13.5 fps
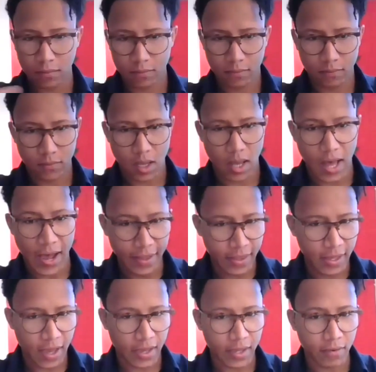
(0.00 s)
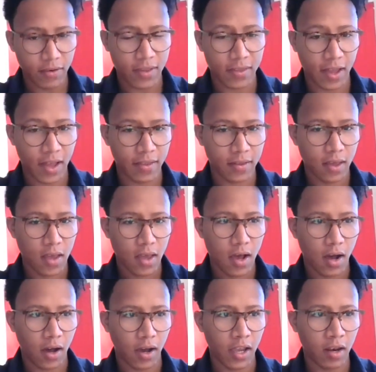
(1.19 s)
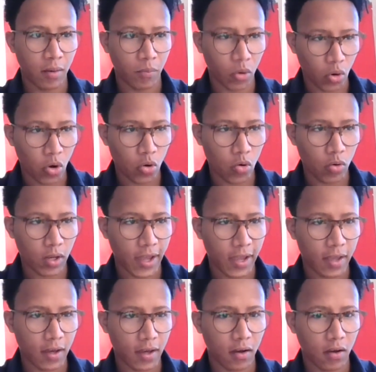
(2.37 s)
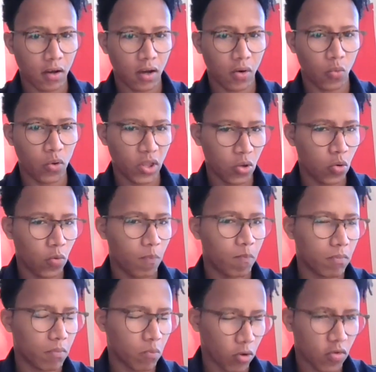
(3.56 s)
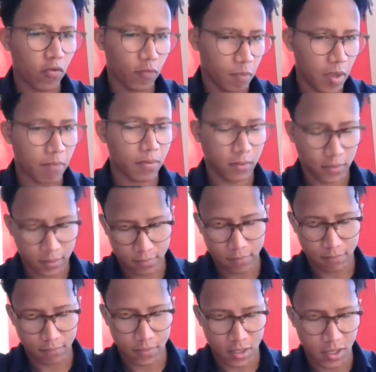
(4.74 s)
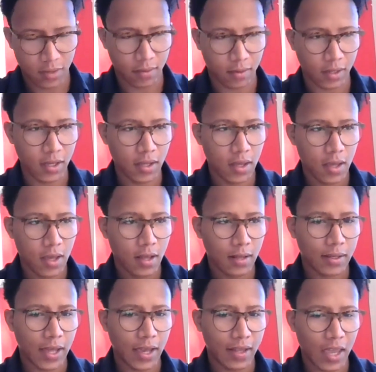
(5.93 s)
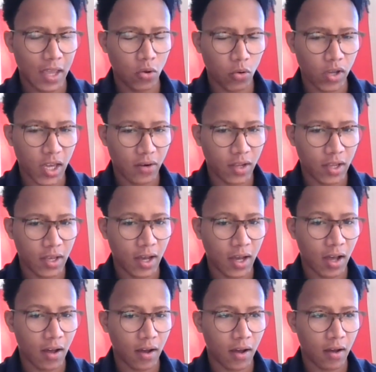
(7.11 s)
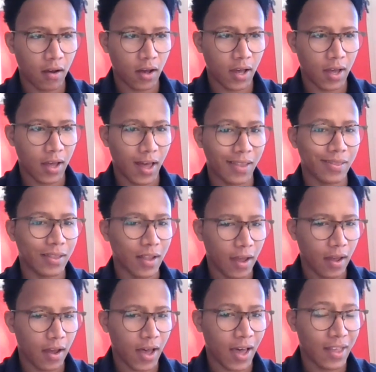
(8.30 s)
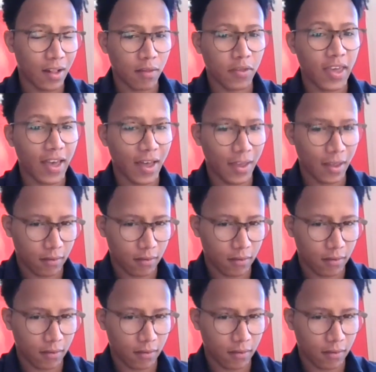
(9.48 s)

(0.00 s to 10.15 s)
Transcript: in Morocco, like we do most of people generally, like they do carry a, a healthy a healthy lifestyle,